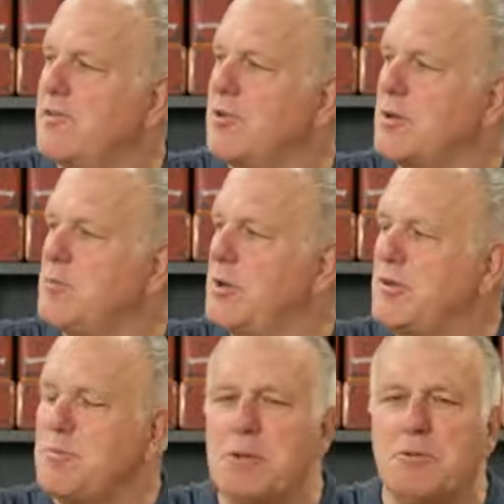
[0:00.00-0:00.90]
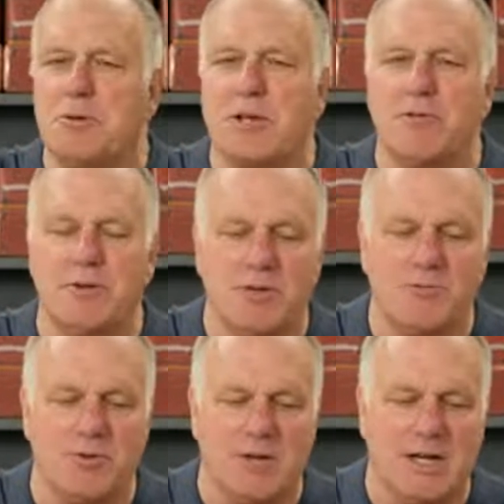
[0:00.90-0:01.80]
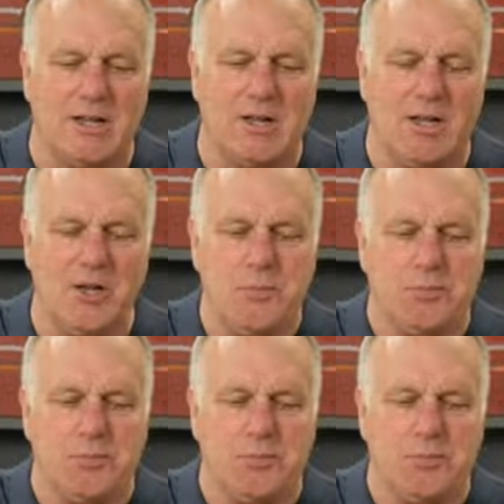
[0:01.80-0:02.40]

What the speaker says: looking busy. People are getting ready for the holiday.